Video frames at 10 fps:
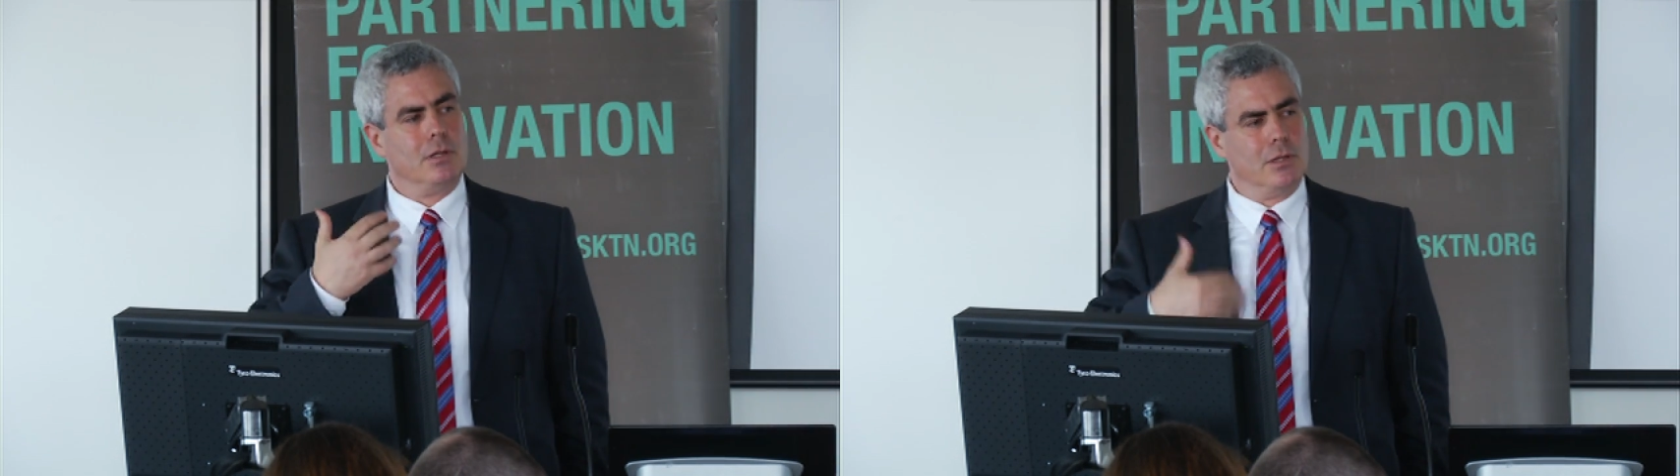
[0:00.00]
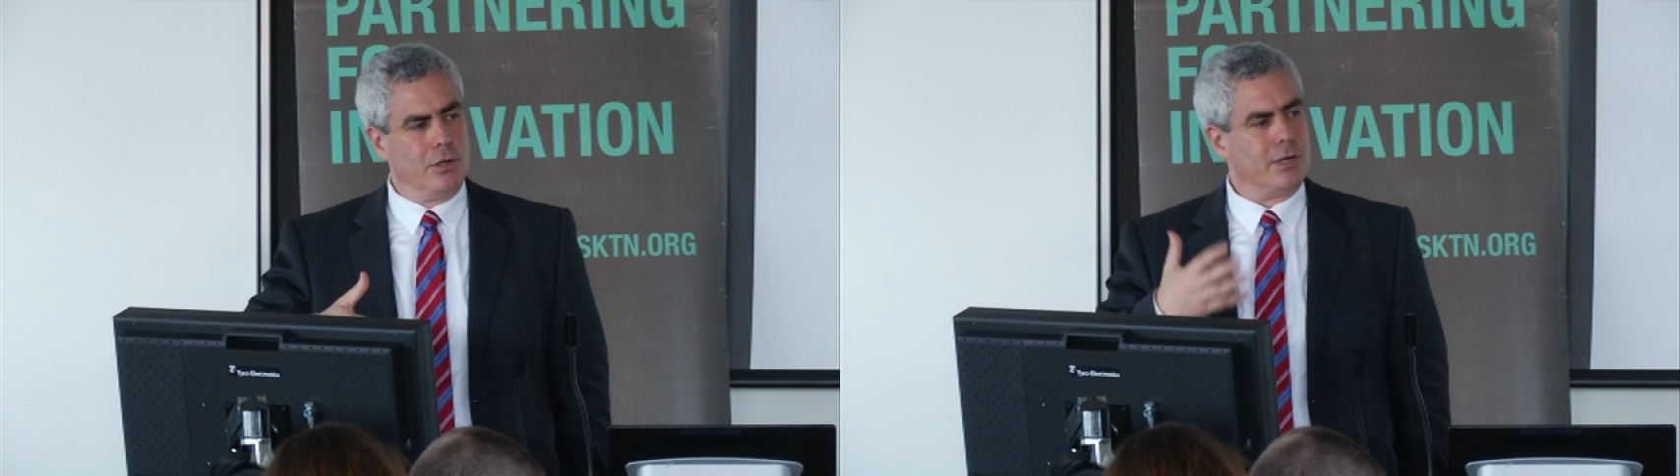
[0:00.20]

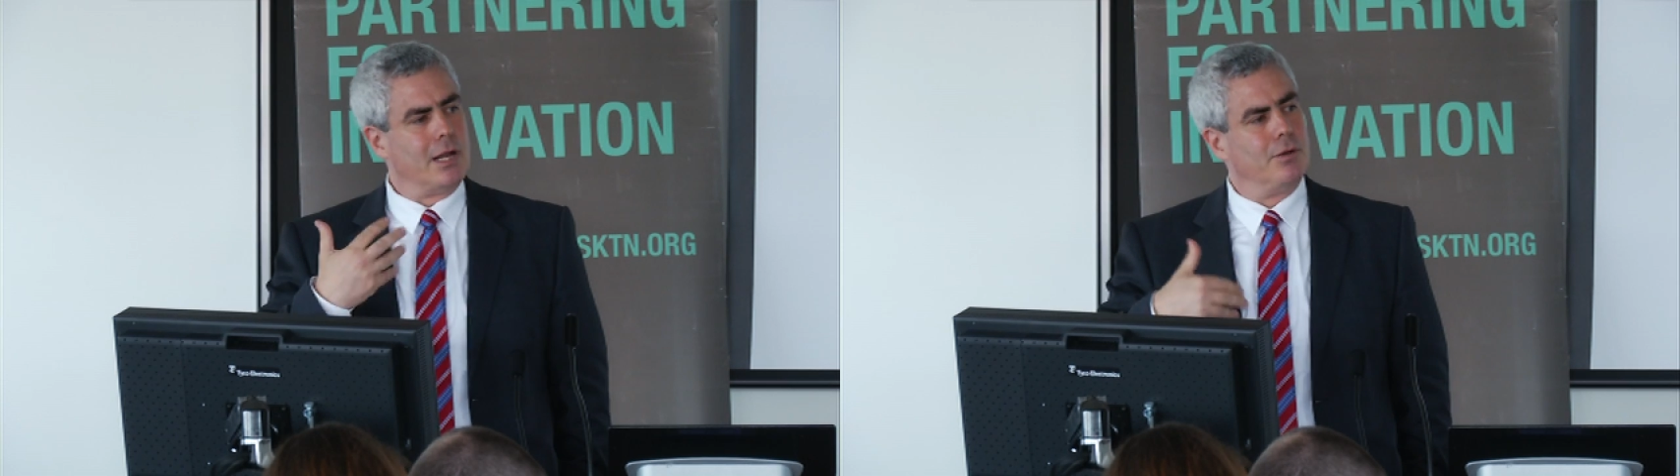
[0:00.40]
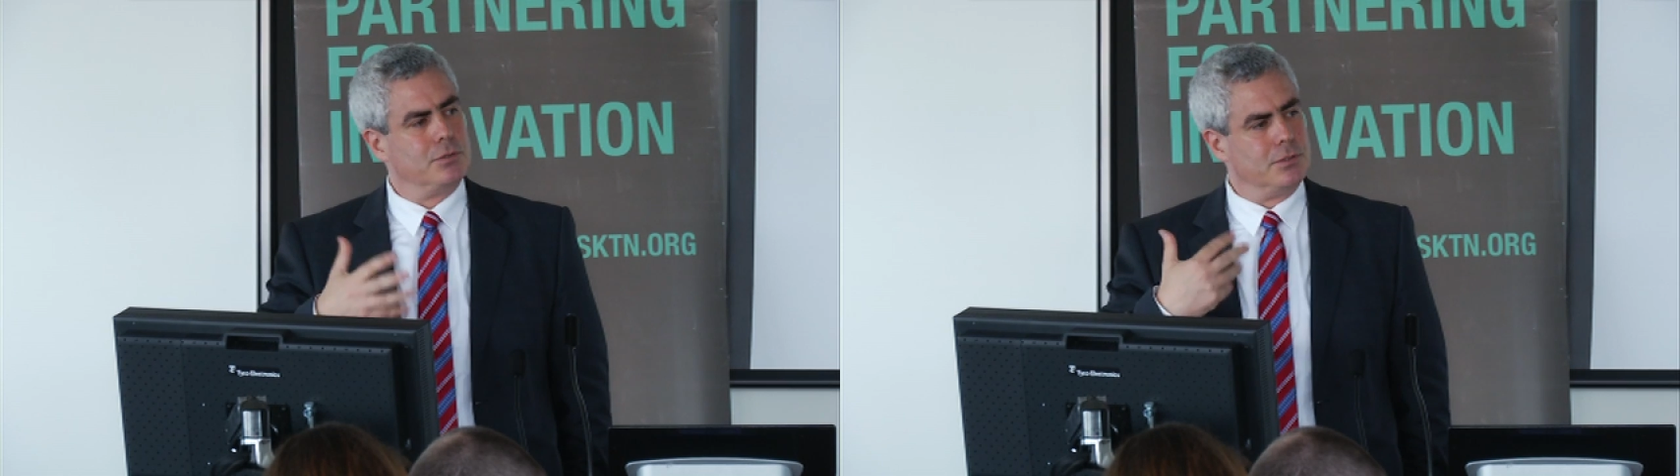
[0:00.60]
learn
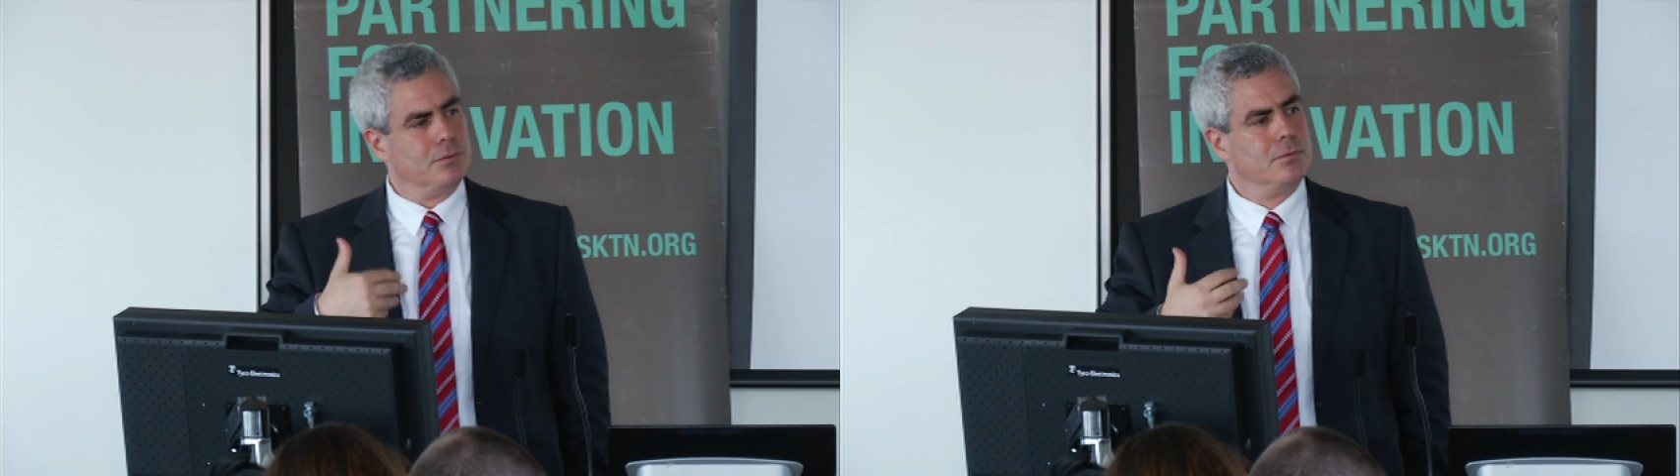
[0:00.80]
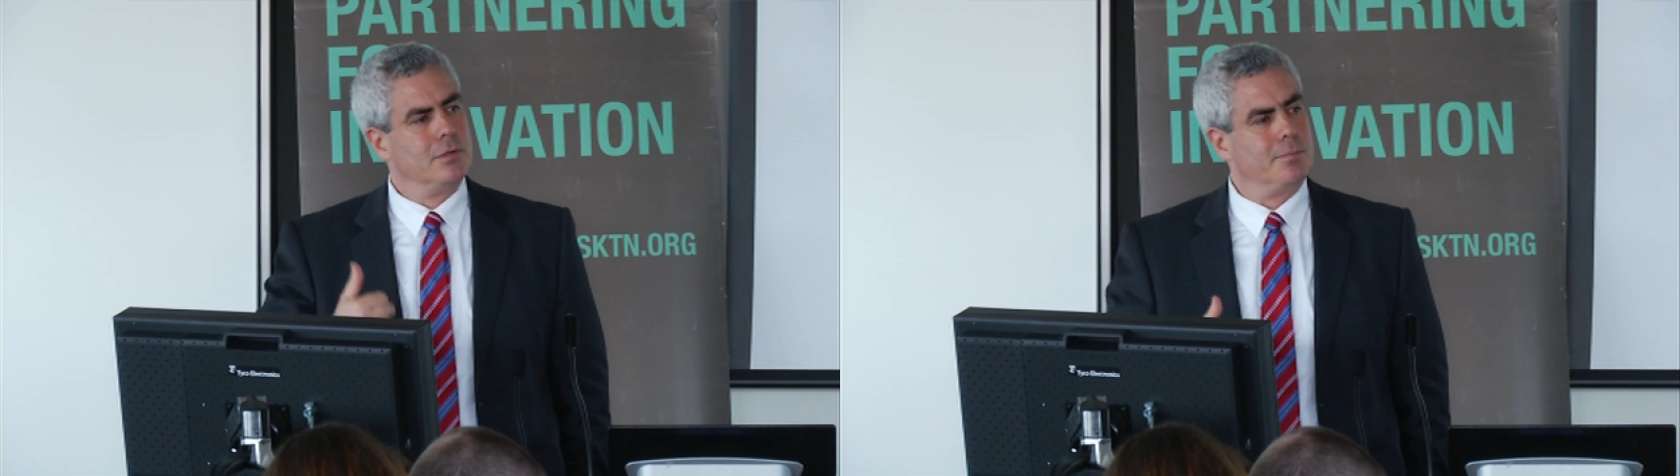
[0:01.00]
how
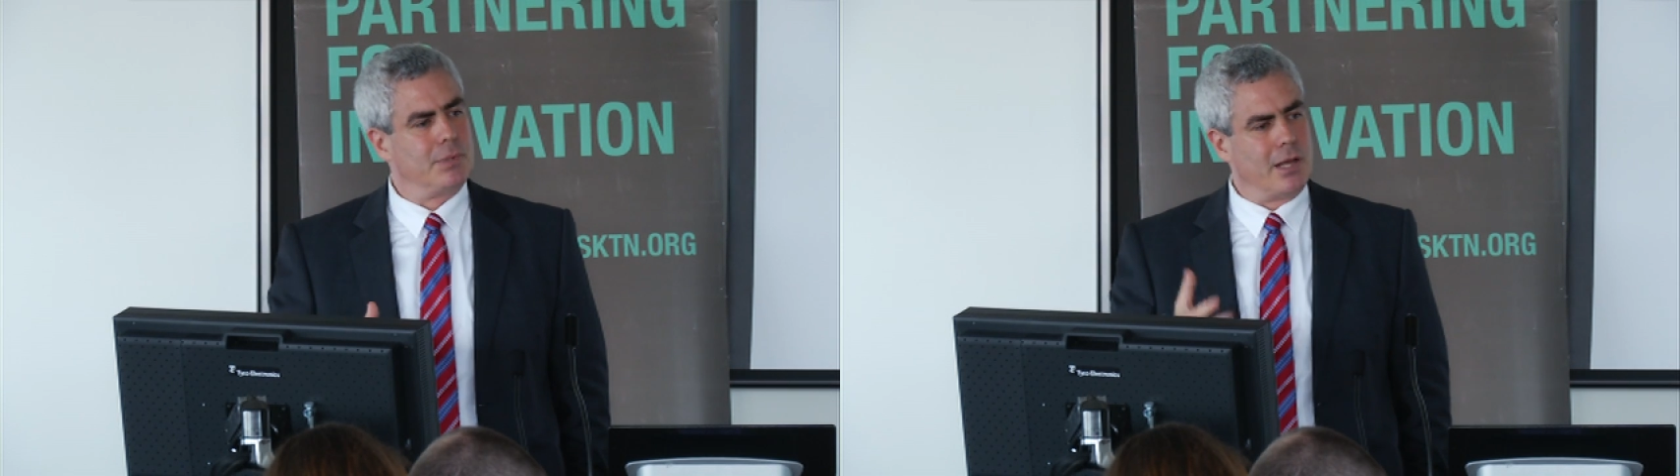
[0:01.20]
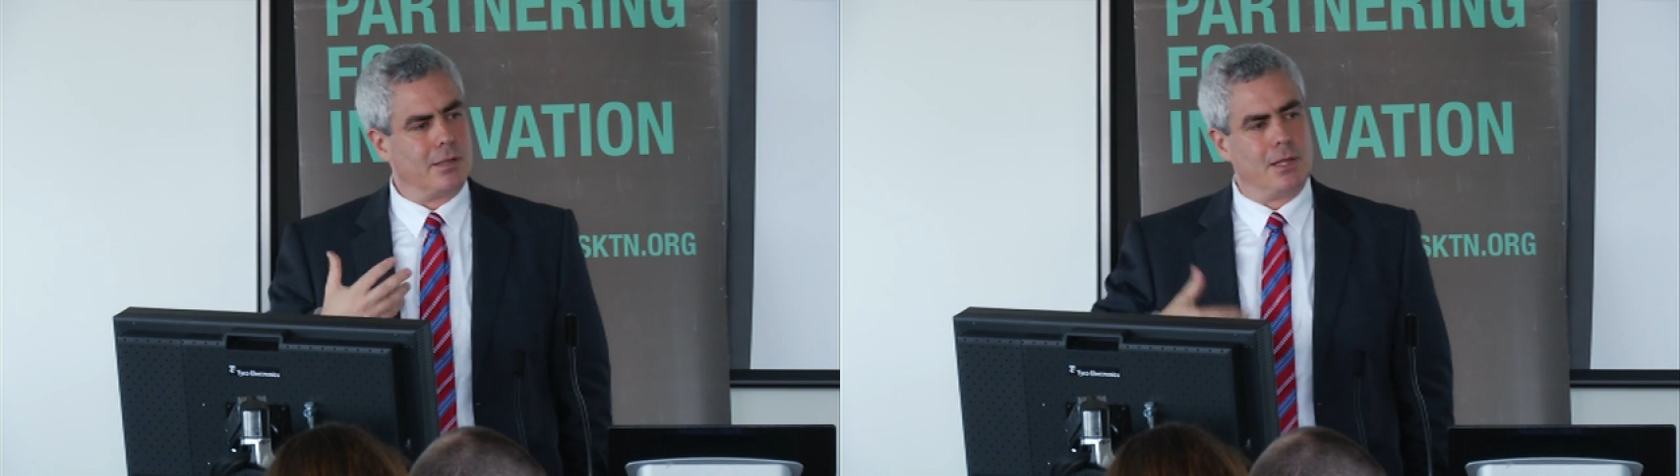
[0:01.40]
to apply